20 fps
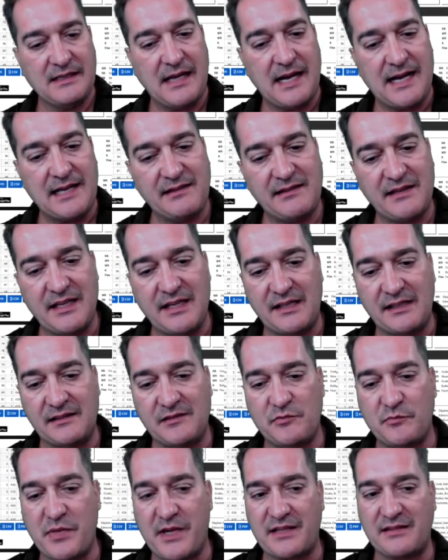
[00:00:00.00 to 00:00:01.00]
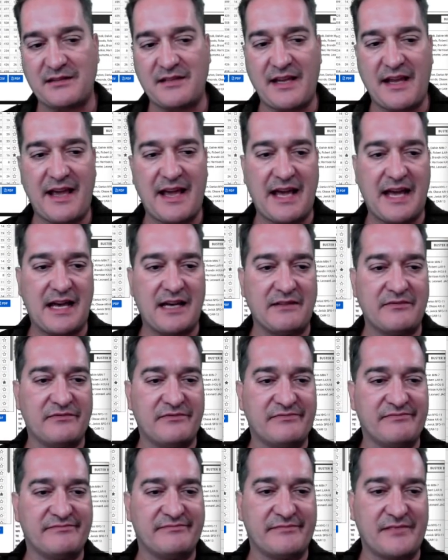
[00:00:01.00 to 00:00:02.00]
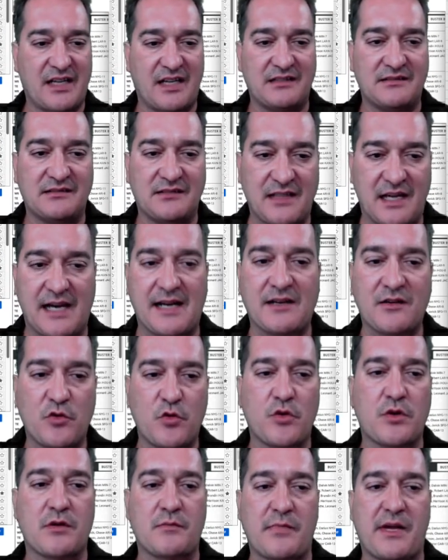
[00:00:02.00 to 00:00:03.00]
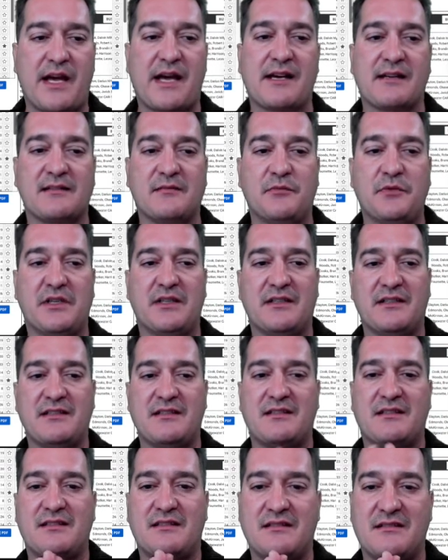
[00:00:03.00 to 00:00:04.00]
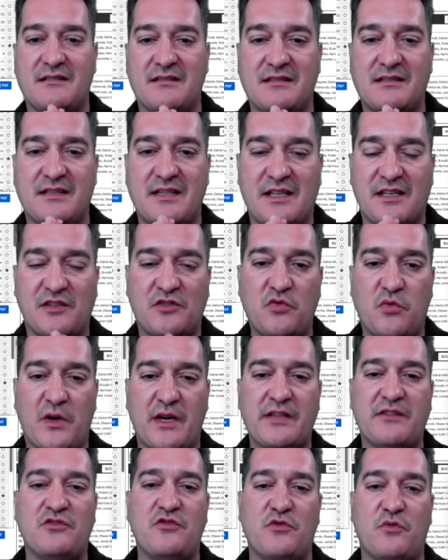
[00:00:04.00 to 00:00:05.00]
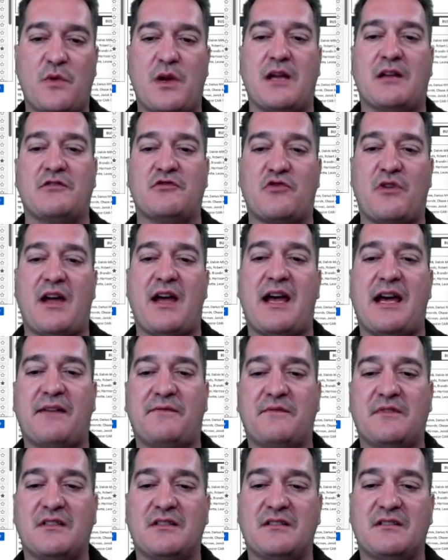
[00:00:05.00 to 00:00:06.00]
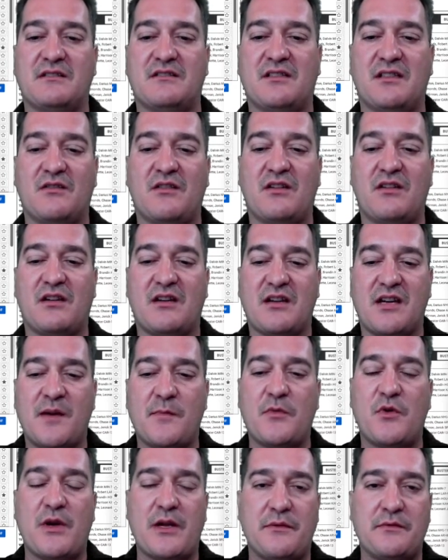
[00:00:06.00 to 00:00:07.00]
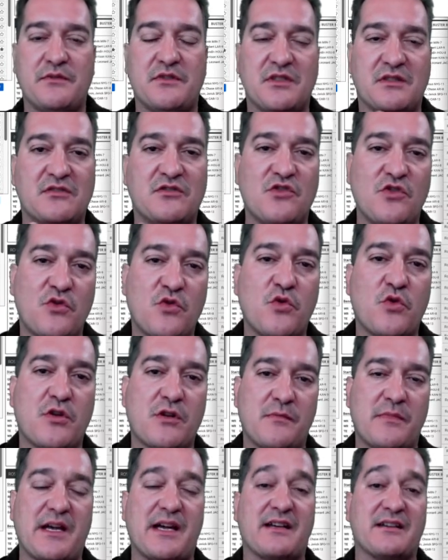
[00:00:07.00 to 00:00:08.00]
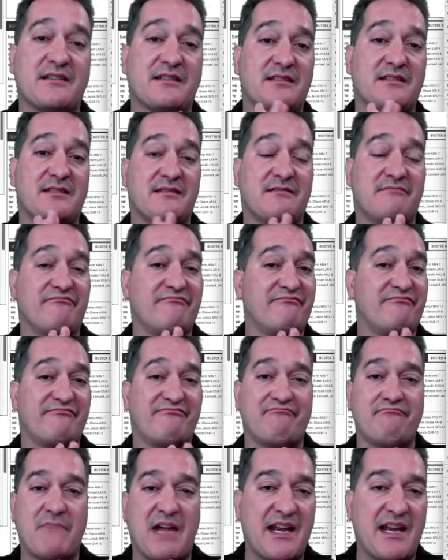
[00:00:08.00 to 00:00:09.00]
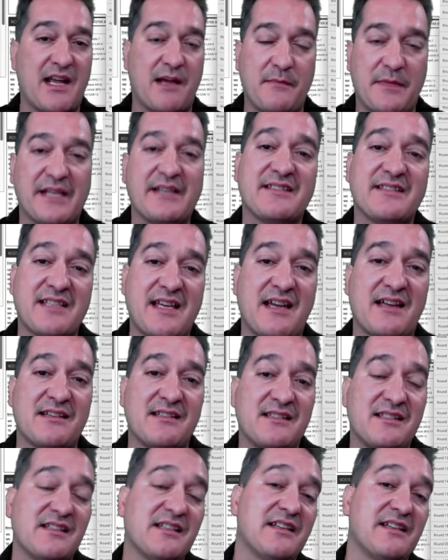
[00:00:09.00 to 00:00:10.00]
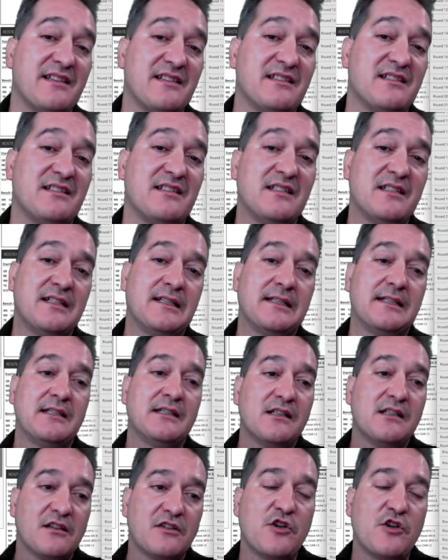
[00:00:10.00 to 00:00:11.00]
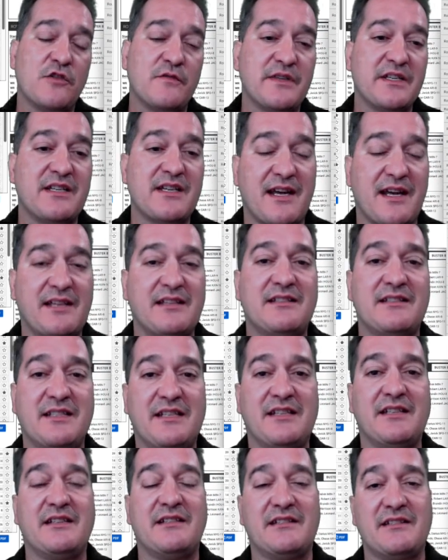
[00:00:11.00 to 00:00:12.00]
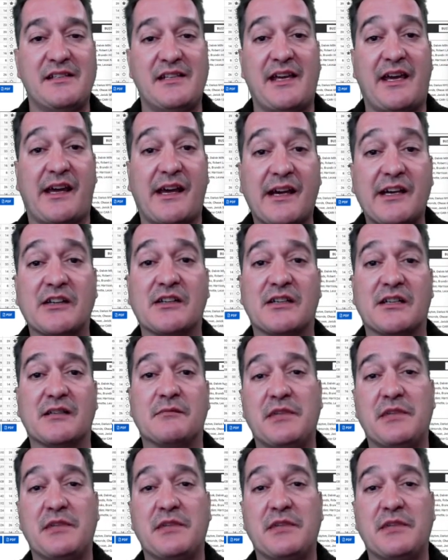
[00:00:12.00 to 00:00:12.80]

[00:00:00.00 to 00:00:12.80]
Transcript: I think it's best to have a lot of quarterbacks, because in a 22-round draft, to come away with just 2 quarterbacks might not make sense in COVID-19 era,